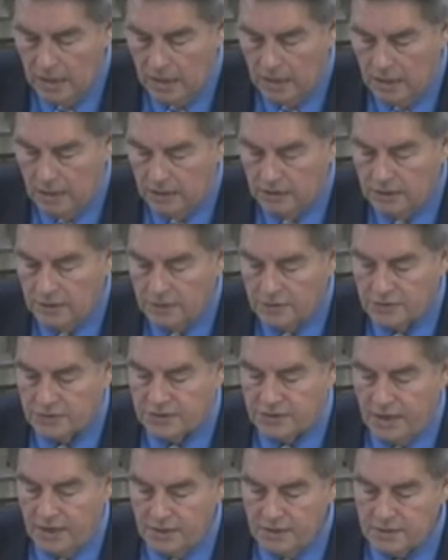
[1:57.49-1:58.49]
The
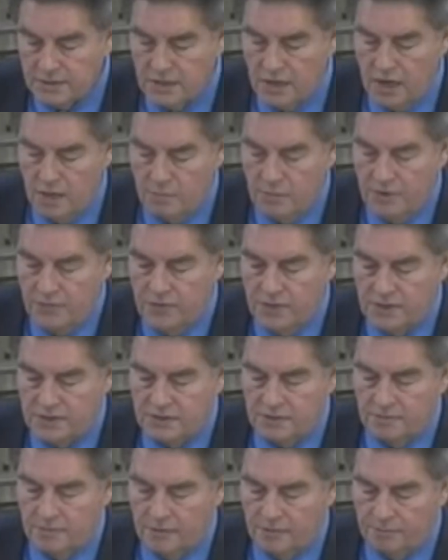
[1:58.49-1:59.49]
second time when
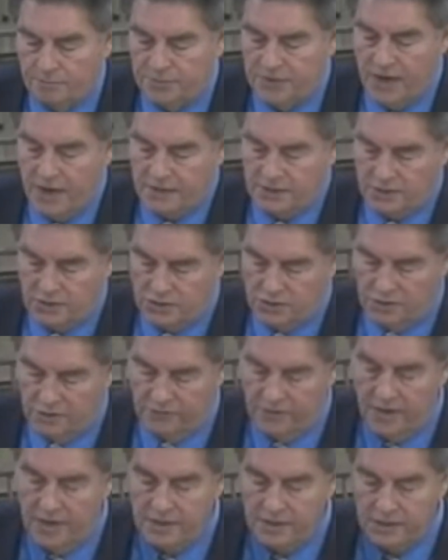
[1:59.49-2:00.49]
this practice should
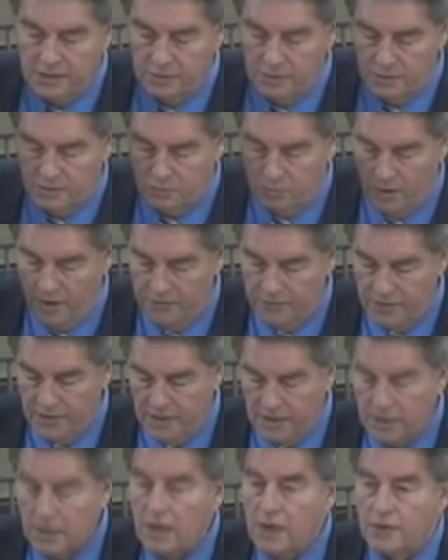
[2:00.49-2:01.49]
have ended is when
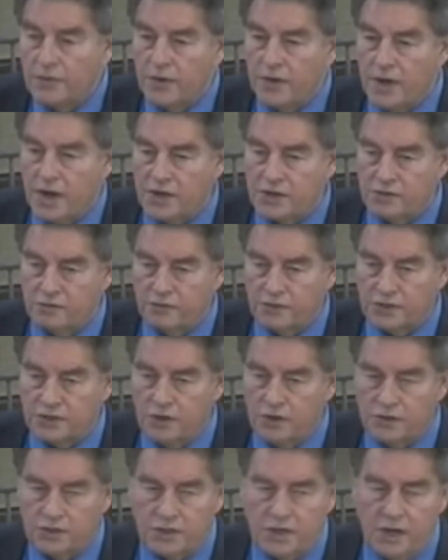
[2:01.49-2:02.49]
the National
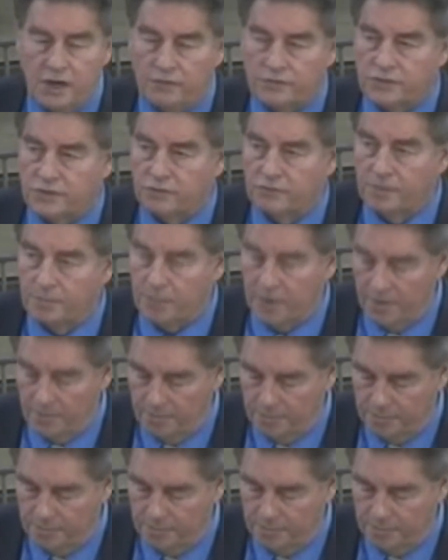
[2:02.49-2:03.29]
Research Council